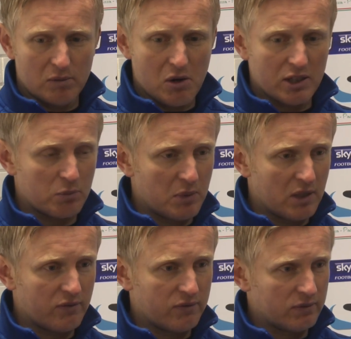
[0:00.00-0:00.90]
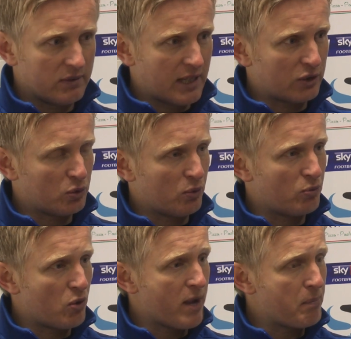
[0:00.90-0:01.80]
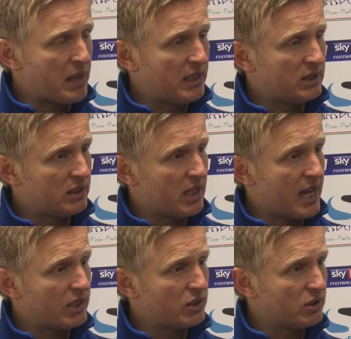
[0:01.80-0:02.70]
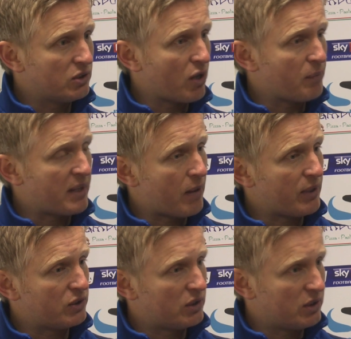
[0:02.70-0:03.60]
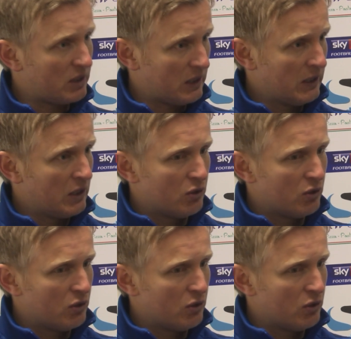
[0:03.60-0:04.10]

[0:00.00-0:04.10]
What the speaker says: reminds me of that sort of Ryan Mason-esque type character that